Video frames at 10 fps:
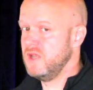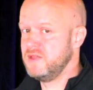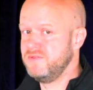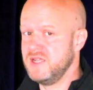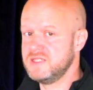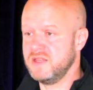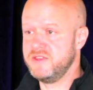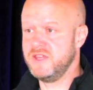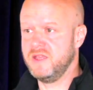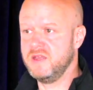advice, I
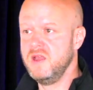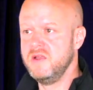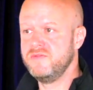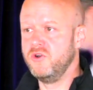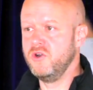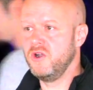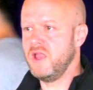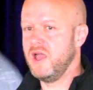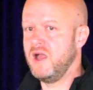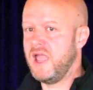think, for
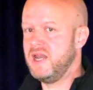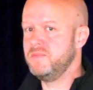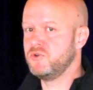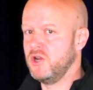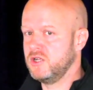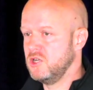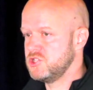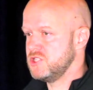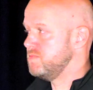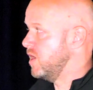any product, not
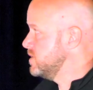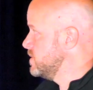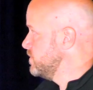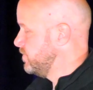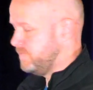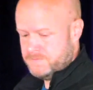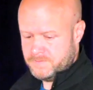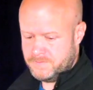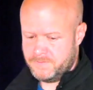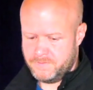just bots.
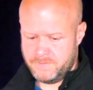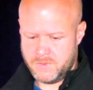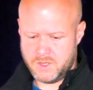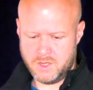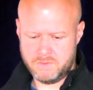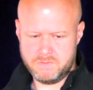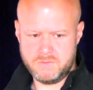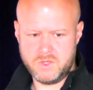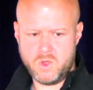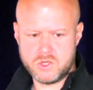
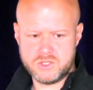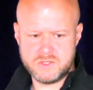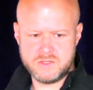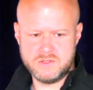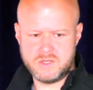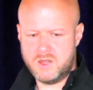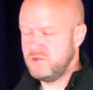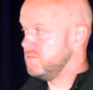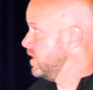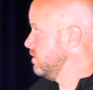The watch is
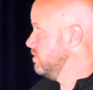down, but